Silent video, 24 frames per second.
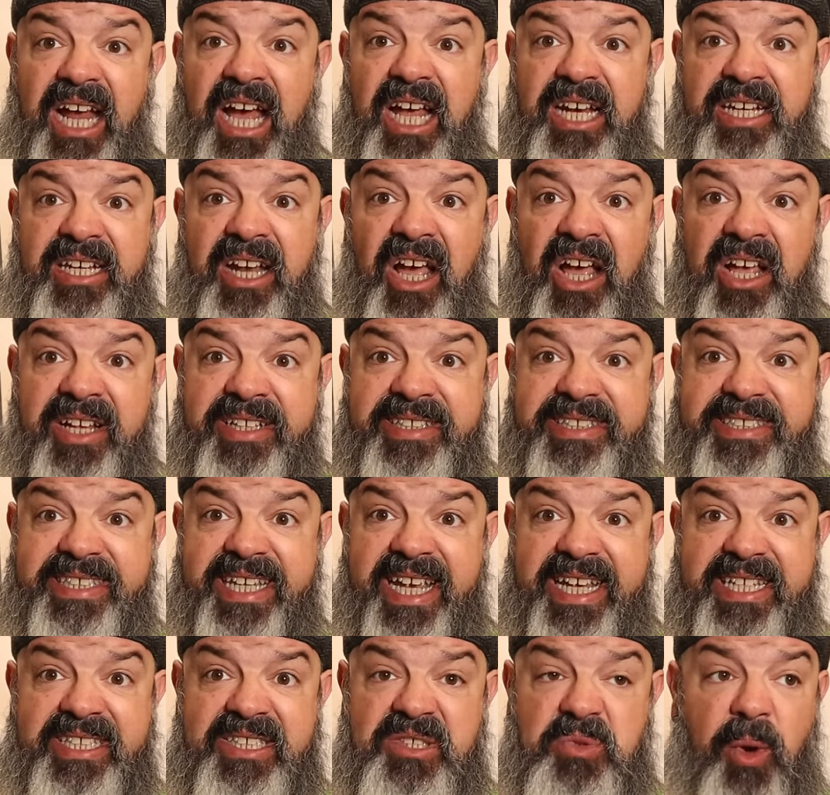not
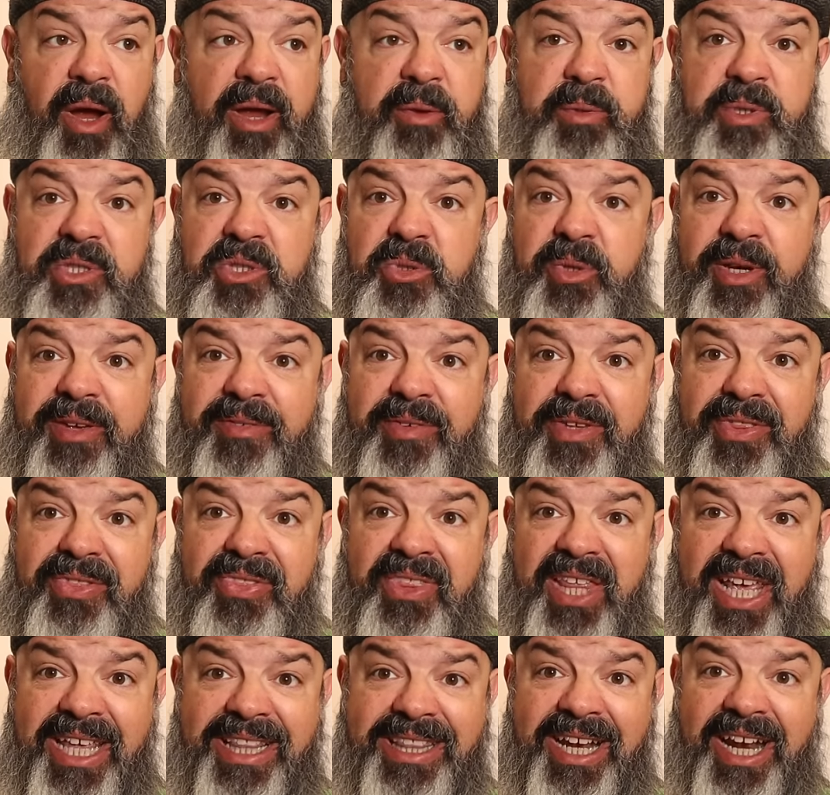nonsense. Why would you even
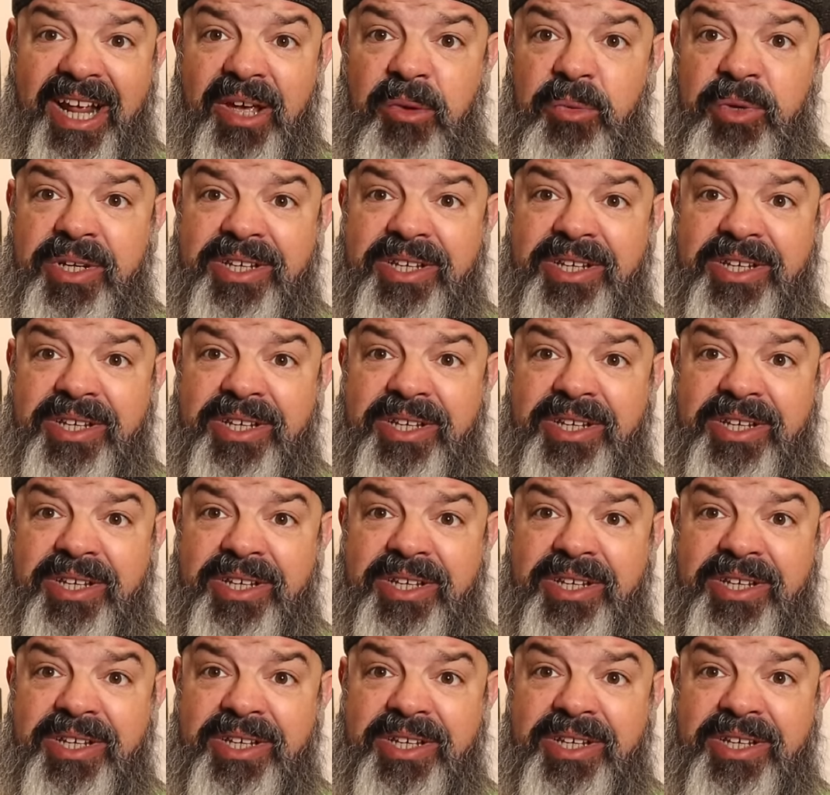think that I